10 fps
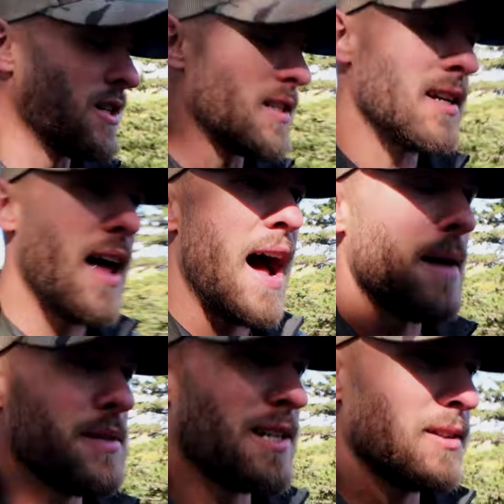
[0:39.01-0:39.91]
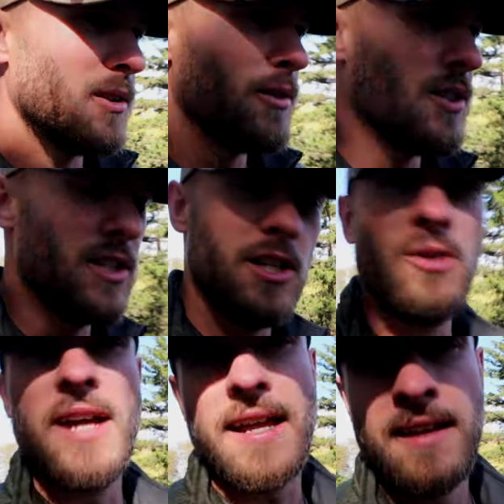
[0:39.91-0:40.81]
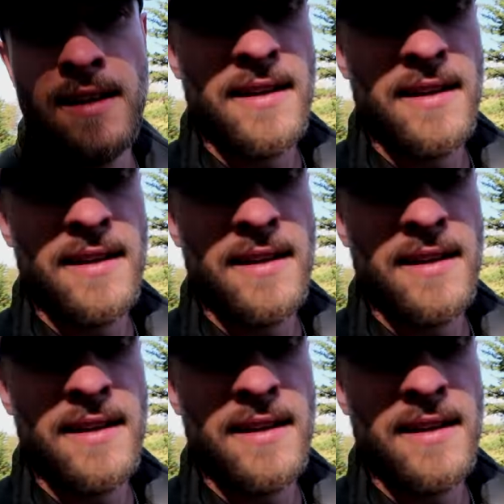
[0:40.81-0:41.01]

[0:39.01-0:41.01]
just an absolute unit